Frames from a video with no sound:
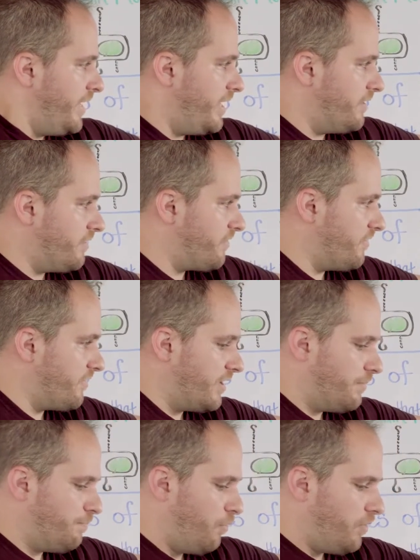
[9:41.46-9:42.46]
hey, this is
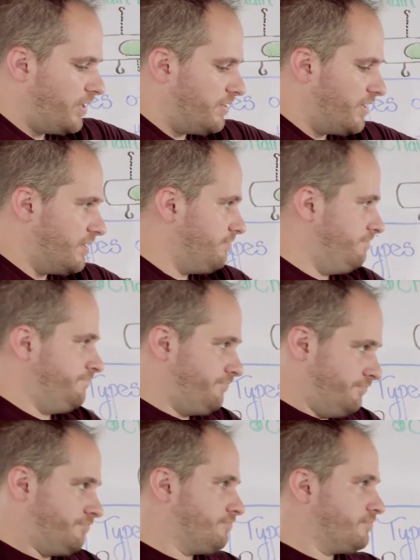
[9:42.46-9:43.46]
a point that
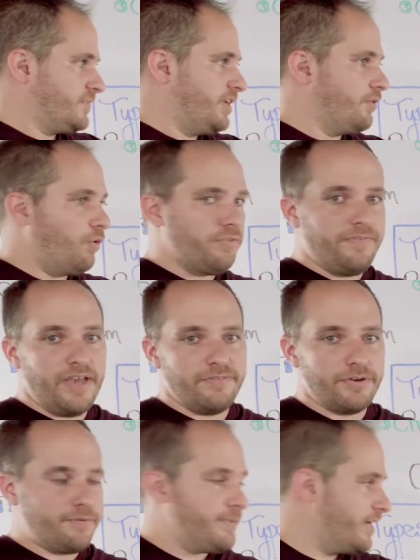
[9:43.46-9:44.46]
can hold
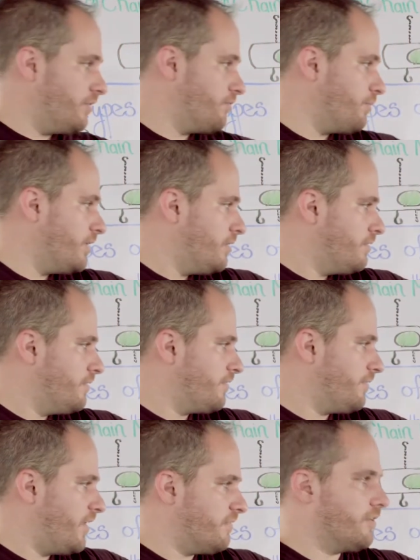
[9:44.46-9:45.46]
500 pounds. Well,
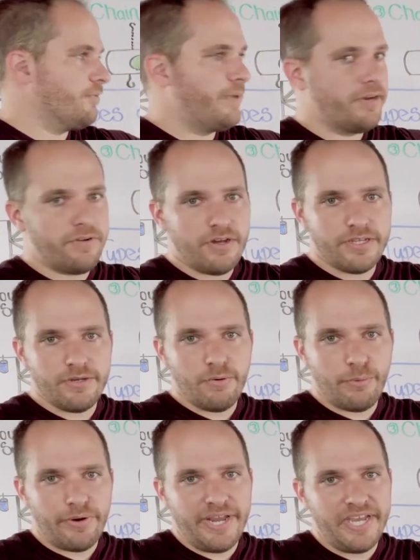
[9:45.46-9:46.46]
it's a 500-pound
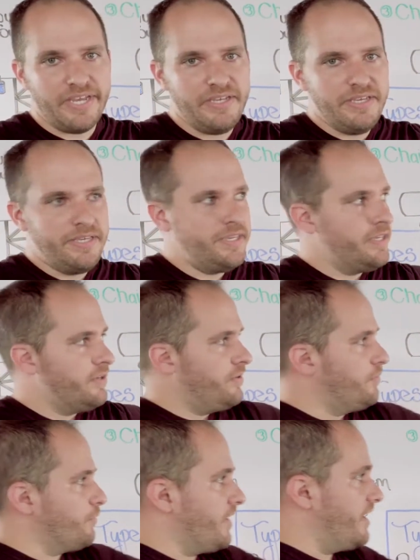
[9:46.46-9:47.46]
audio array.
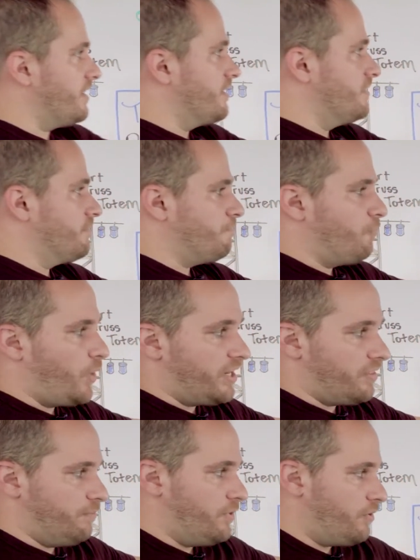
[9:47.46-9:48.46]
We're adding in the
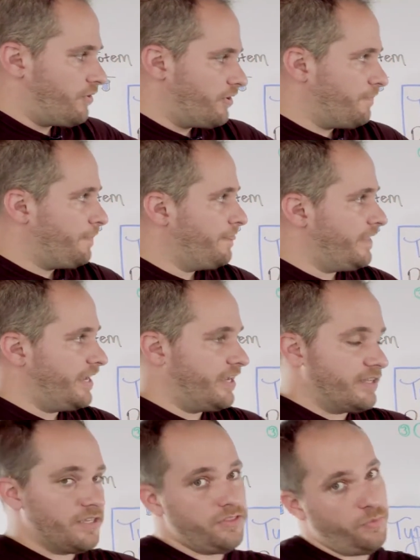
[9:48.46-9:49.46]
weight of the motor,
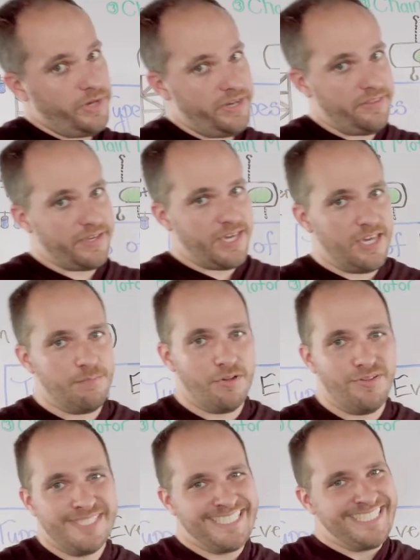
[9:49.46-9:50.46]
adding in the weight of the
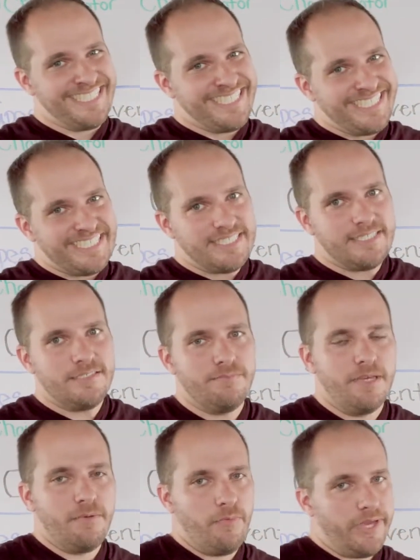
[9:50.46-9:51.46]
cable.
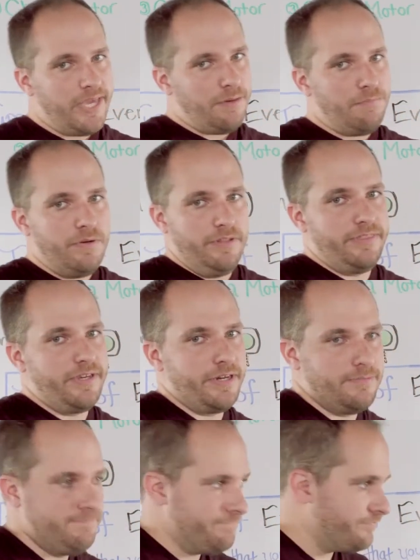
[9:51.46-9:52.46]
Maybe we can't put it
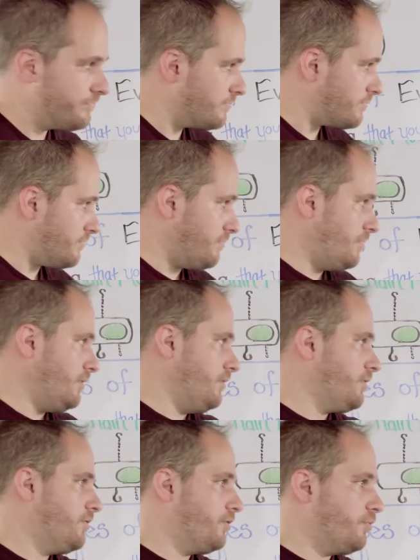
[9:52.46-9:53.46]
there.
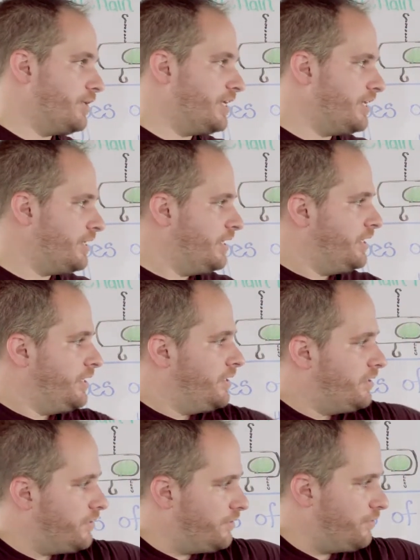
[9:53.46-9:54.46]
Could we
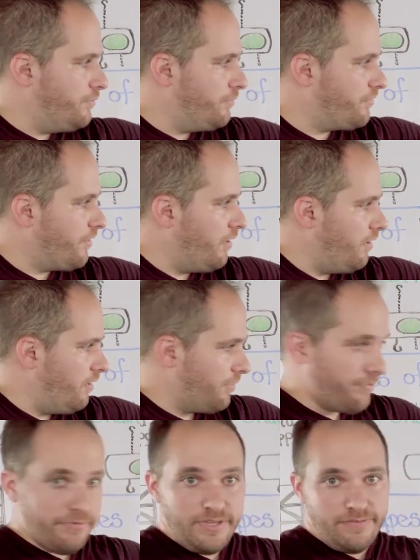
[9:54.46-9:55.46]
use all
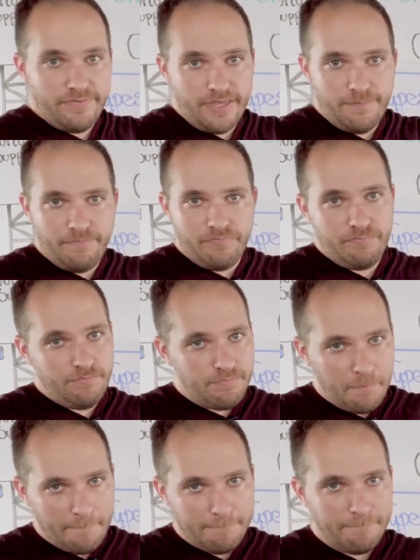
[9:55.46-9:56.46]
3 of them?
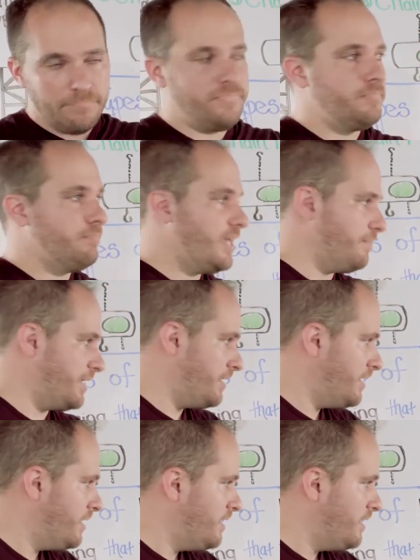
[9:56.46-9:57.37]
Maybe.